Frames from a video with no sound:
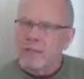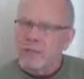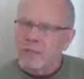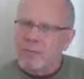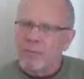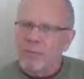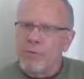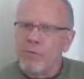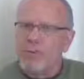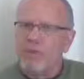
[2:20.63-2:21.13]

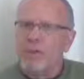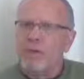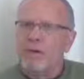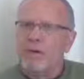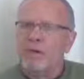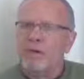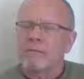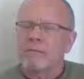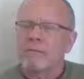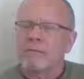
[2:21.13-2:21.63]
through
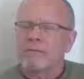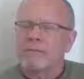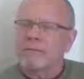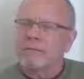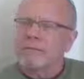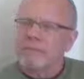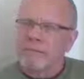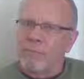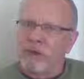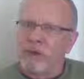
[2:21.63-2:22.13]
their
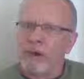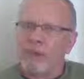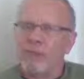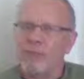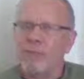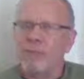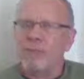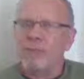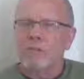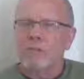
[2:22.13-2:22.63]

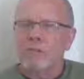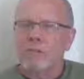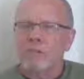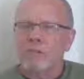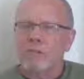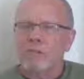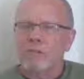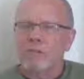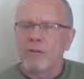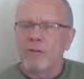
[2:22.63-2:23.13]
modest
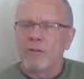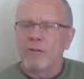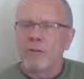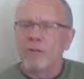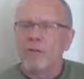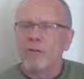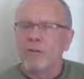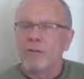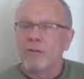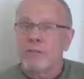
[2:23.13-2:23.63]
expenditure
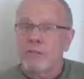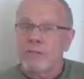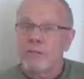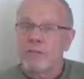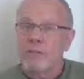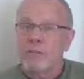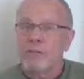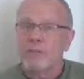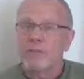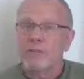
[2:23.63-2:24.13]
that they're
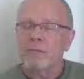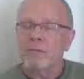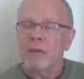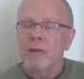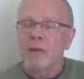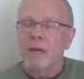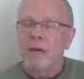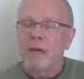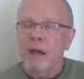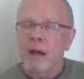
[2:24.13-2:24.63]

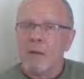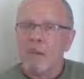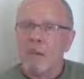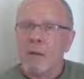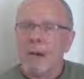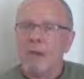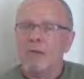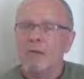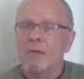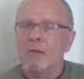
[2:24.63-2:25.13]
serious
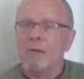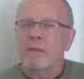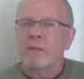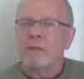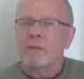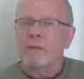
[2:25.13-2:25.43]
about